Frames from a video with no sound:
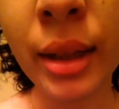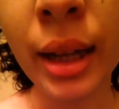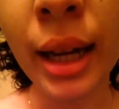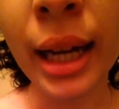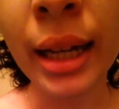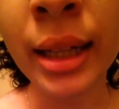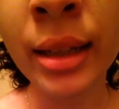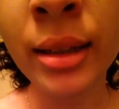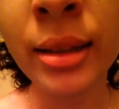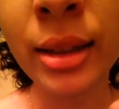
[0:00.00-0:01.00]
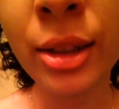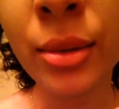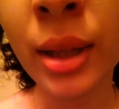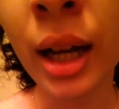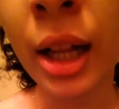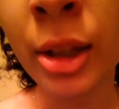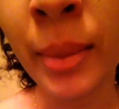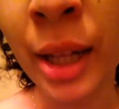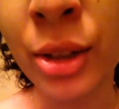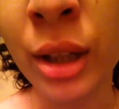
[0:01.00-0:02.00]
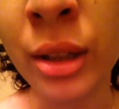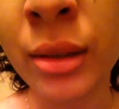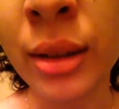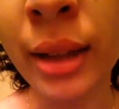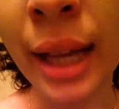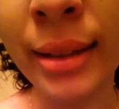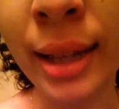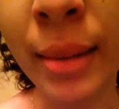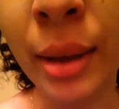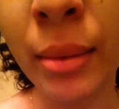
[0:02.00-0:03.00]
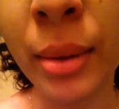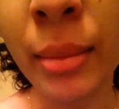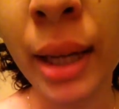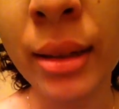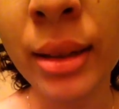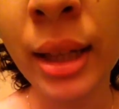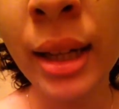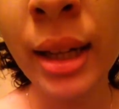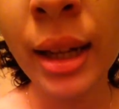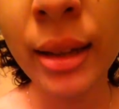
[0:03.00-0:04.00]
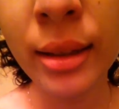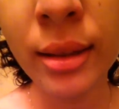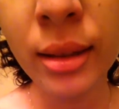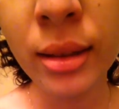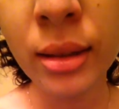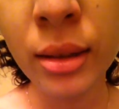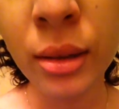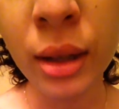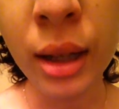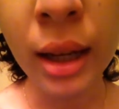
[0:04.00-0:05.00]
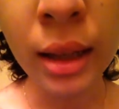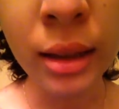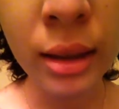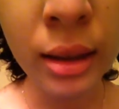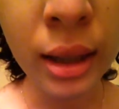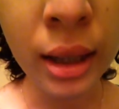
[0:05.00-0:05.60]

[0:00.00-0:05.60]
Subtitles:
I did do a color match on you the last time that we met. This is your color.